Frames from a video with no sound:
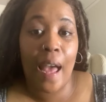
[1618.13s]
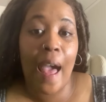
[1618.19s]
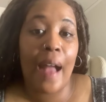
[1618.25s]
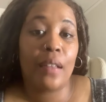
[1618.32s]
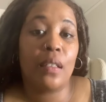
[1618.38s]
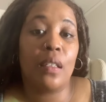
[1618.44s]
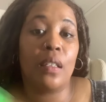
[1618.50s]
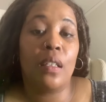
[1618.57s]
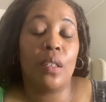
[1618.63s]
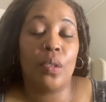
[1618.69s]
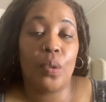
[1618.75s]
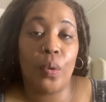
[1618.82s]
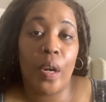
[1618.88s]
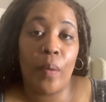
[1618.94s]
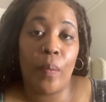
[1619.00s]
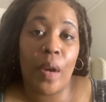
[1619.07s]
I actually
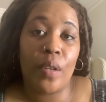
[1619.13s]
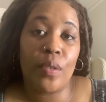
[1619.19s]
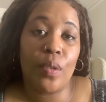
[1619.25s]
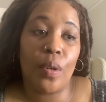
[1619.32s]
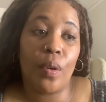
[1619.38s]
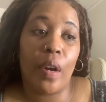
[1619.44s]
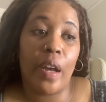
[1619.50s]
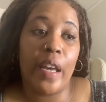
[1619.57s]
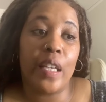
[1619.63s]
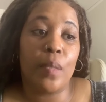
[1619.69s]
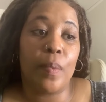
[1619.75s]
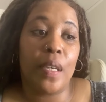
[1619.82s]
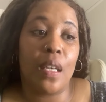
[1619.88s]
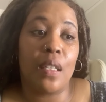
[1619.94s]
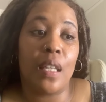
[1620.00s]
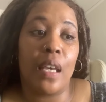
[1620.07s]
enjoy retrogrades
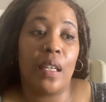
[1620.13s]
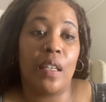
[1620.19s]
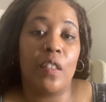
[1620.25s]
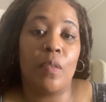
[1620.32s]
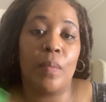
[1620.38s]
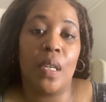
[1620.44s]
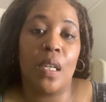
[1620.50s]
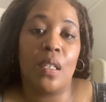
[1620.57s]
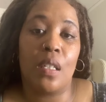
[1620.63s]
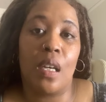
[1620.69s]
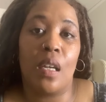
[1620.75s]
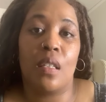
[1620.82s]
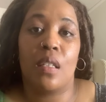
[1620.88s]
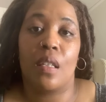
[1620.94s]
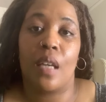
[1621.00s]
because that gives me a chance